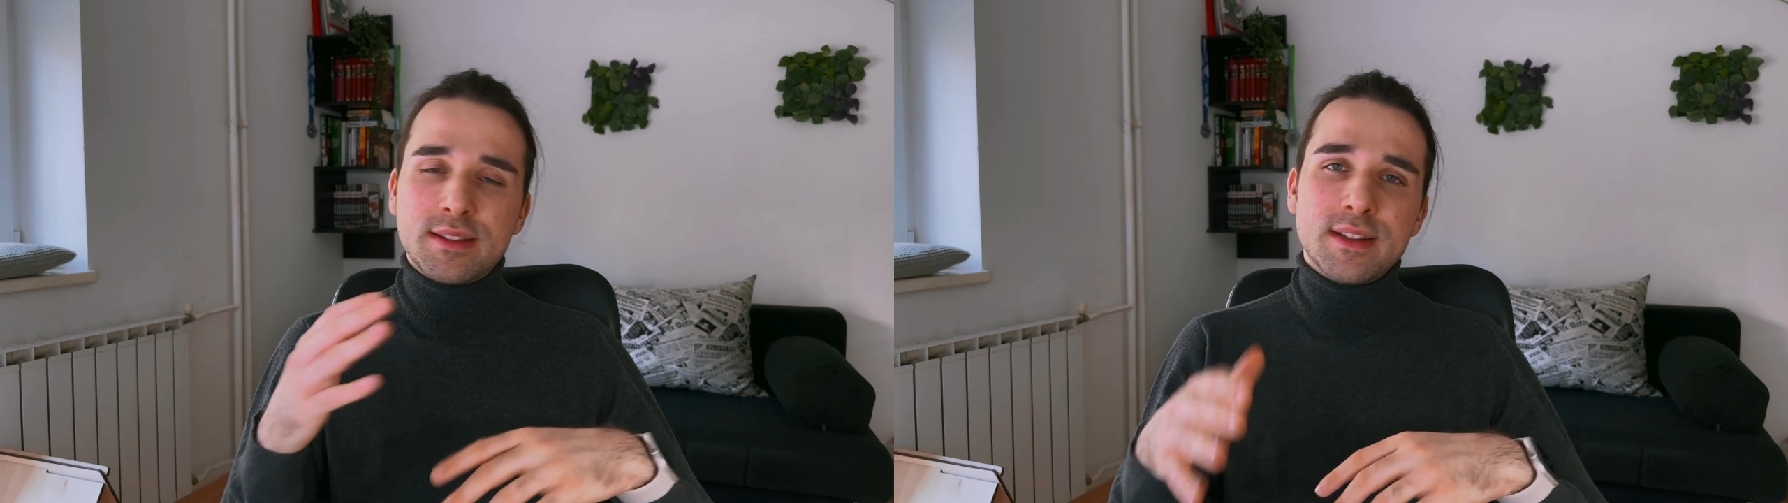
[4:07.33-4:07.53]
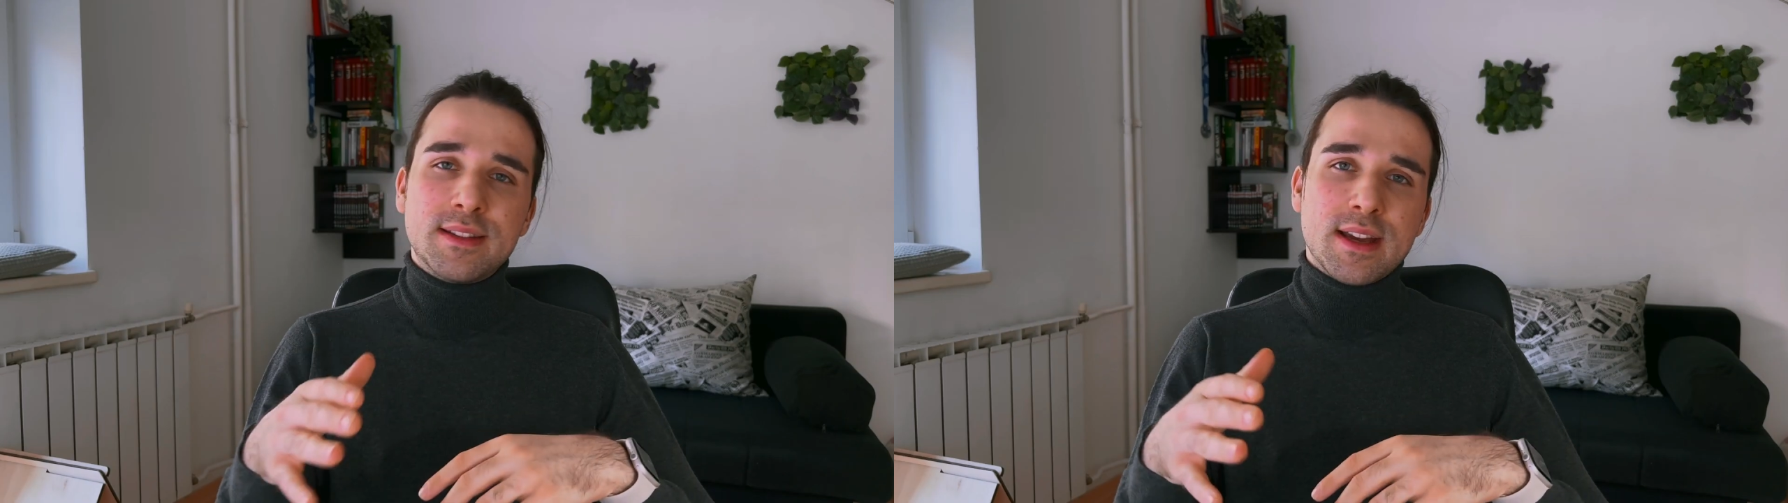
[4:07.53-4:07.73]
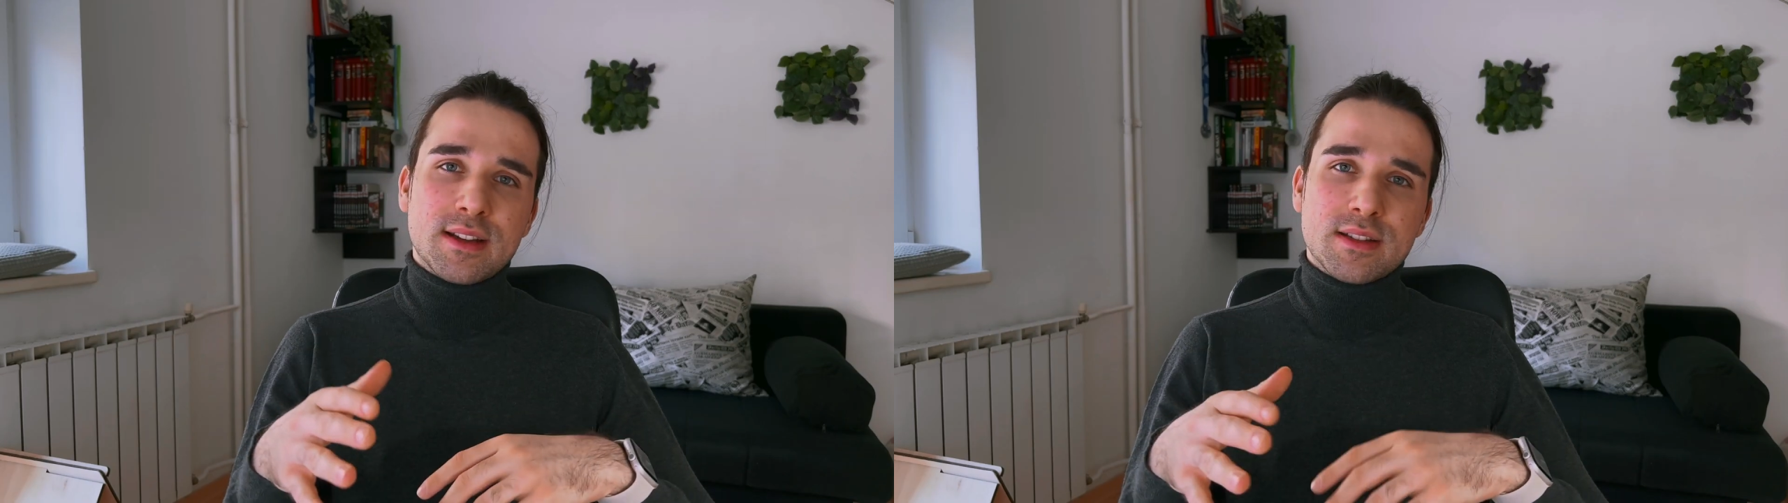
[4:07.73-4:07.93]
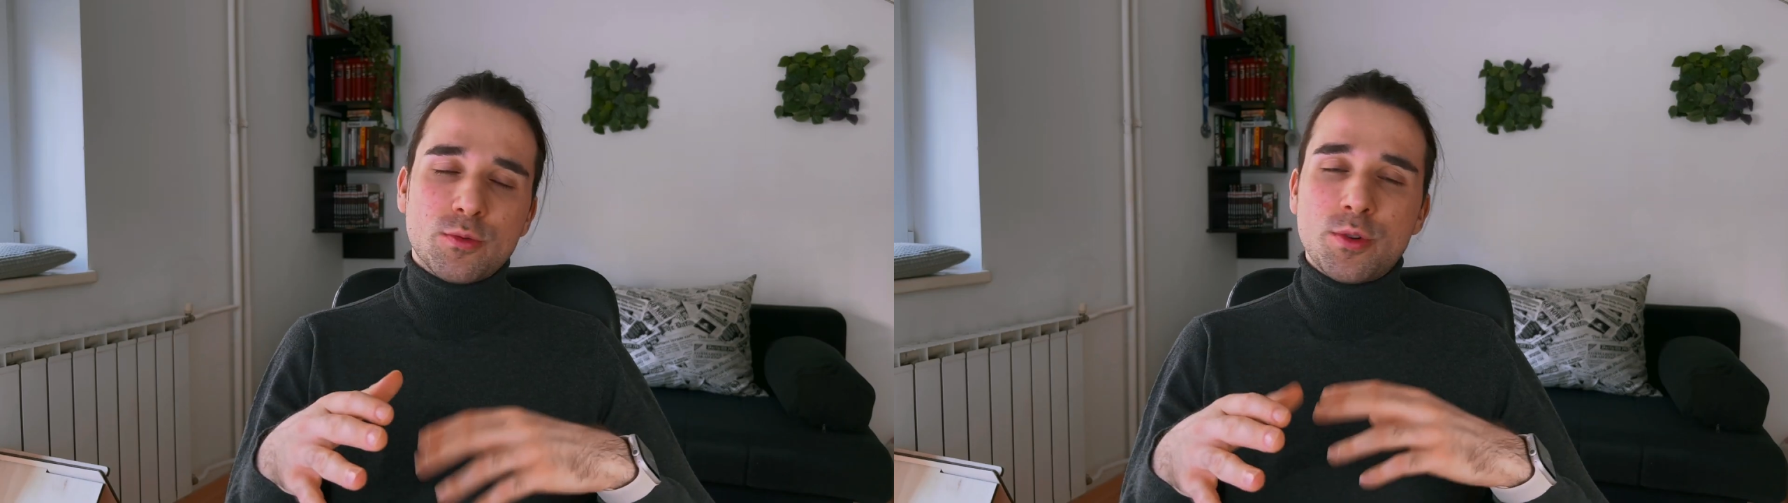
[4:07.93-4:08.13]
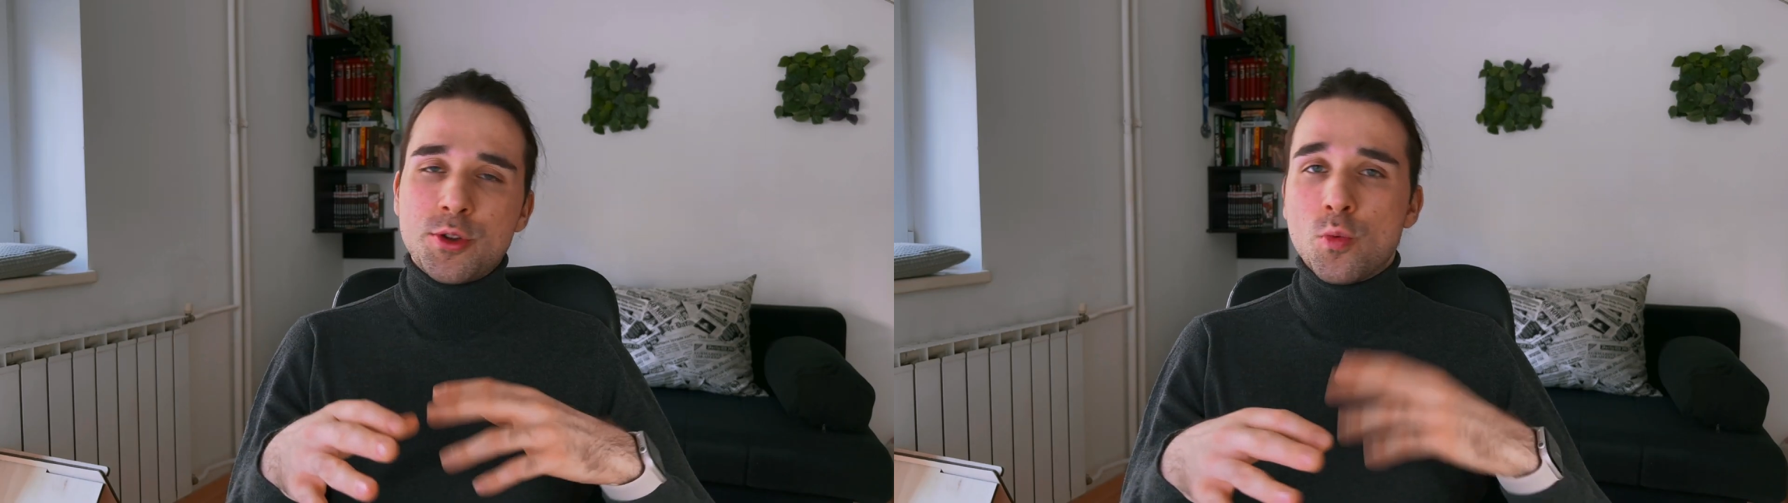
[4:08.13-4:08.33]
detects
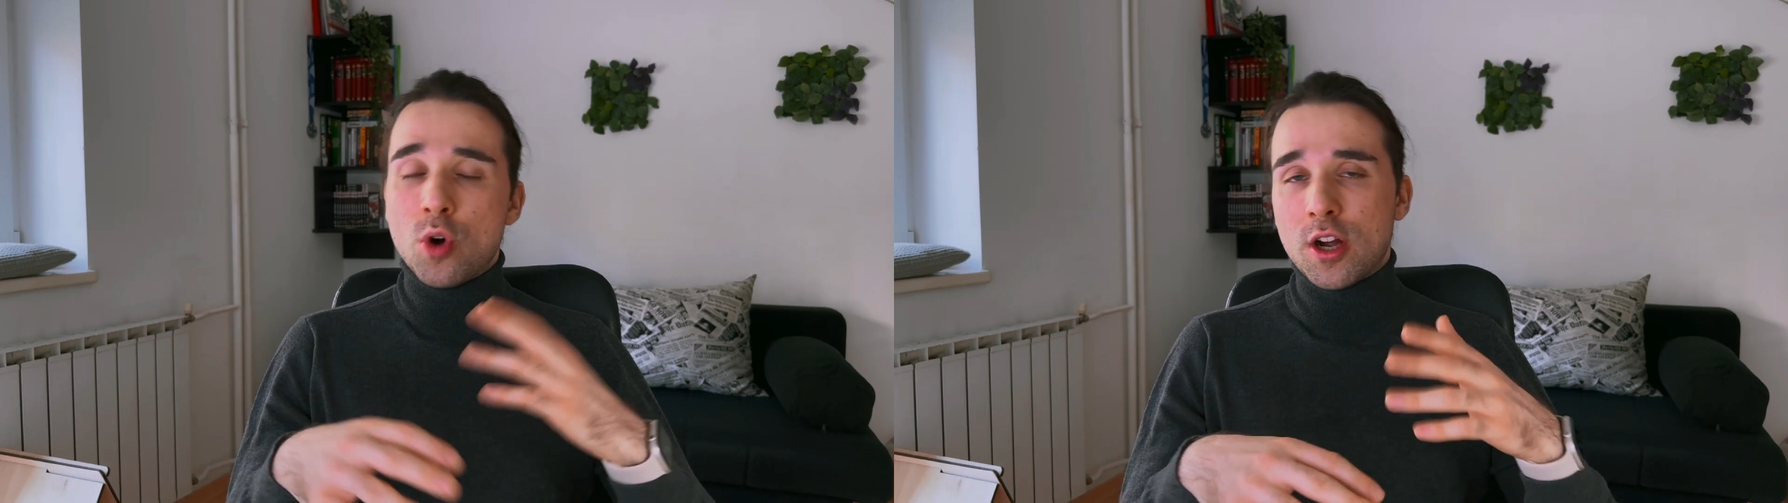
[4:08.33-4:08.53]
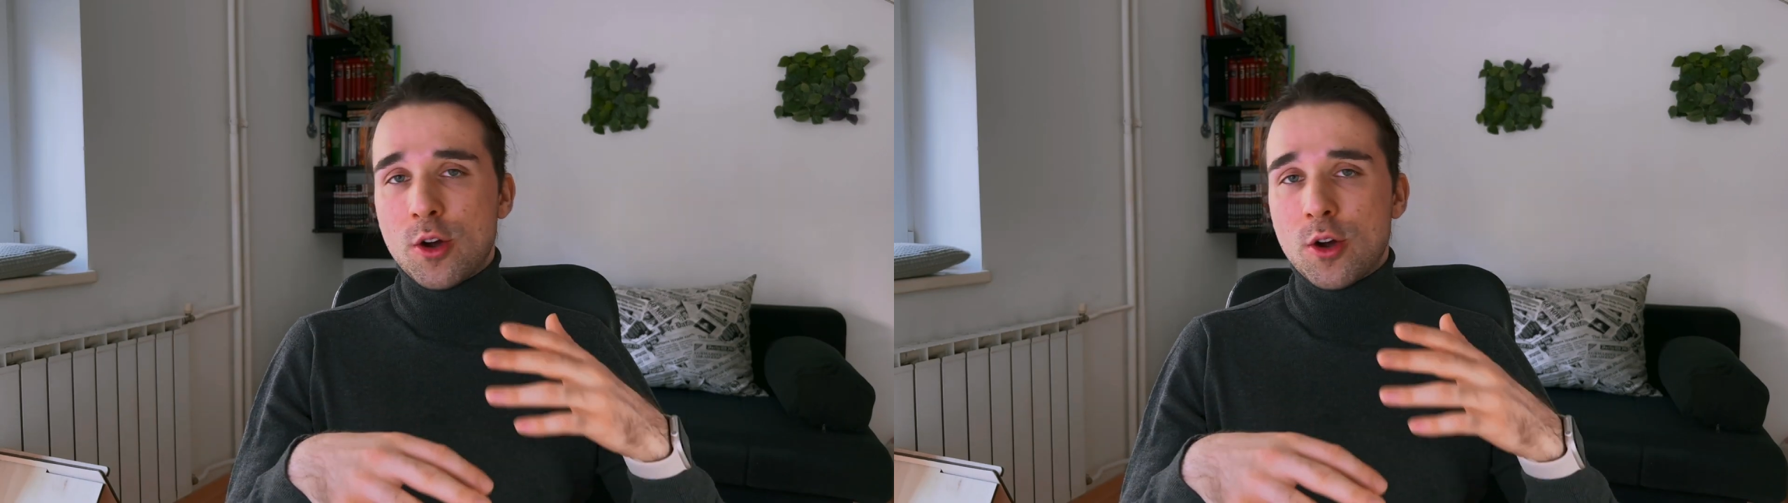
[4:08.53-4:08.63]
when you walk